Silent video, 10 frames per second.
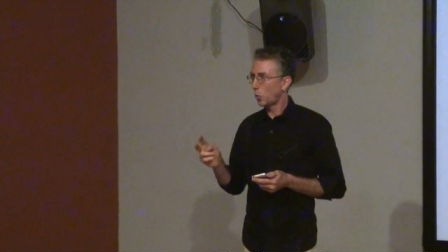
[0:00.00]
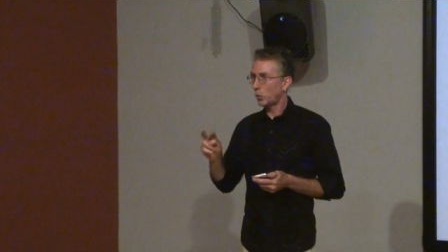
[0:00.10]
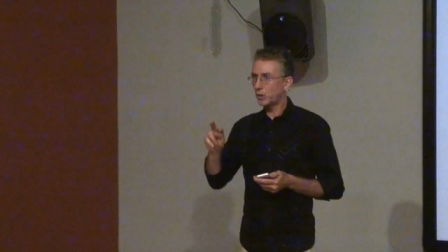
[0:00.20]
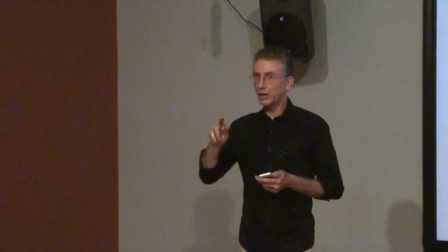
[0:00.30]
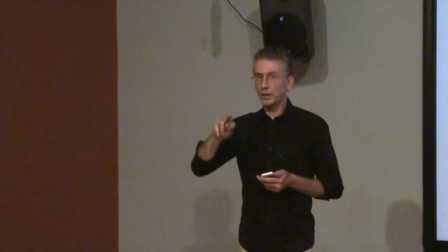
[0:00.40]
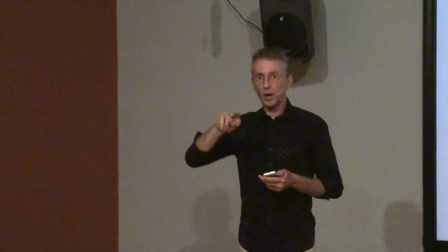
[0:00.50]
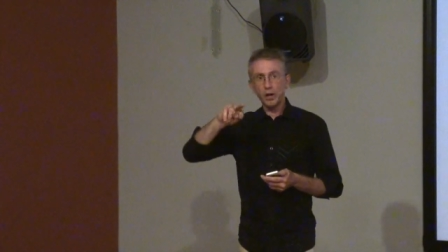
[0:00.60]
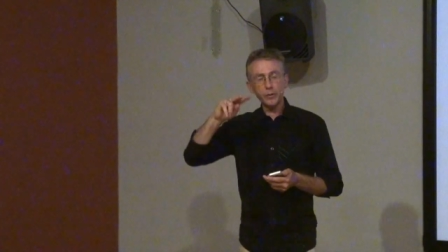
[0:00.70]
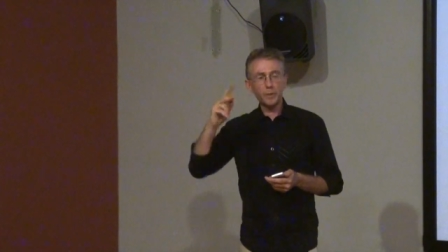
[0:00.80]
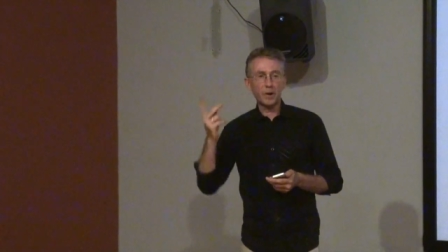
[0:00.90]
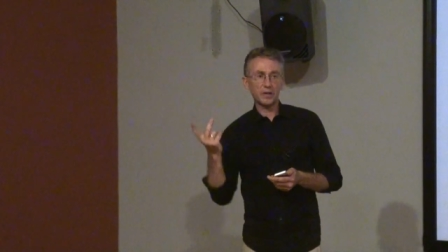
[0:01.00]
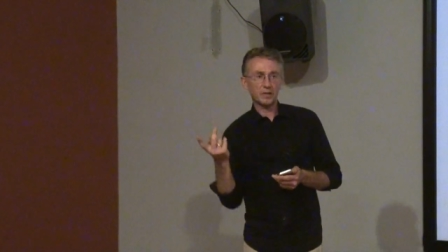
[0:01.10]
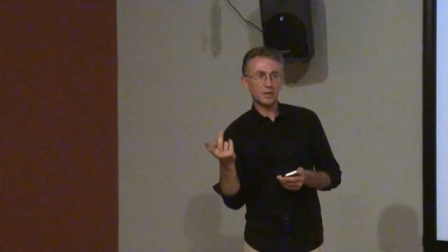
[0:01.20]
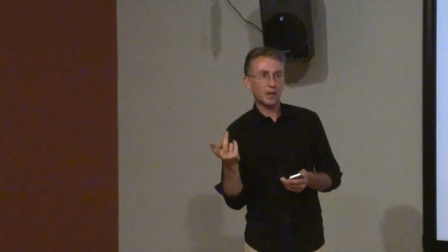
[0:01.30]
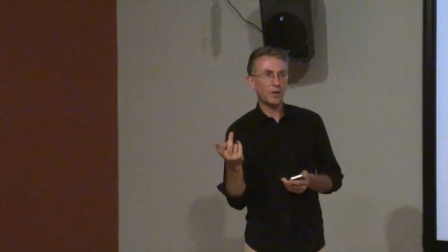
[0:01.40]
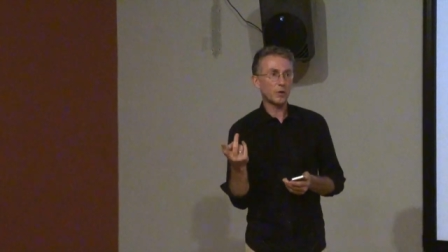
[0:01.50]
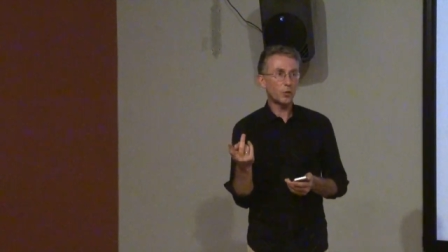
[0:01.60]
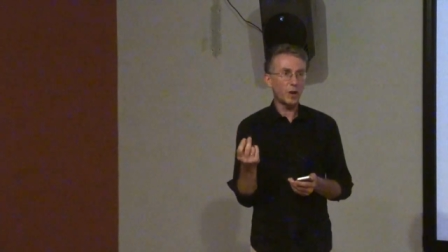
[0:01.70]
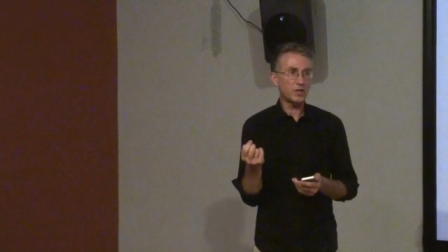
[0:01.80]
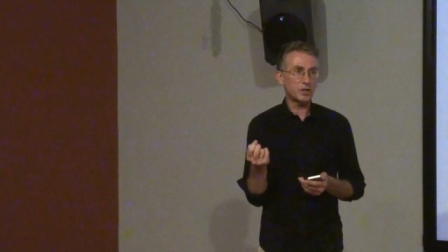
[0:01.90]
with the other part of the
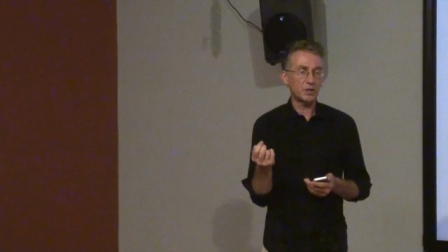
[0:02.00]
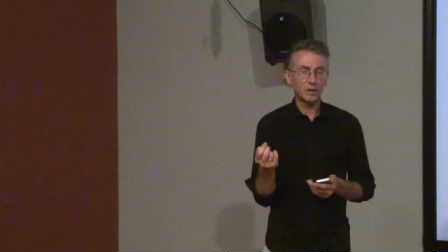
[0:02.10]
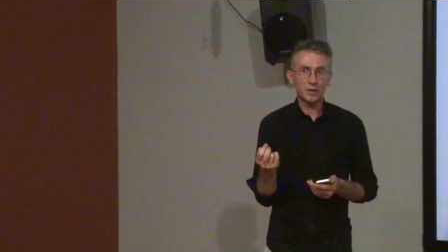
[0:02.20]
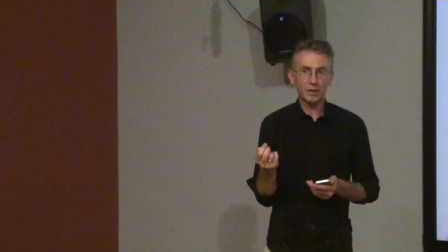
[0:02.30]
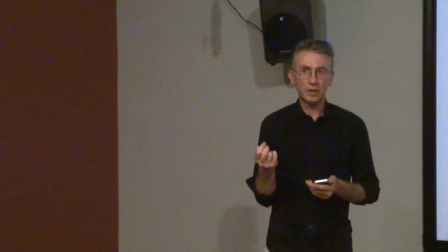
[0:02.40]
question.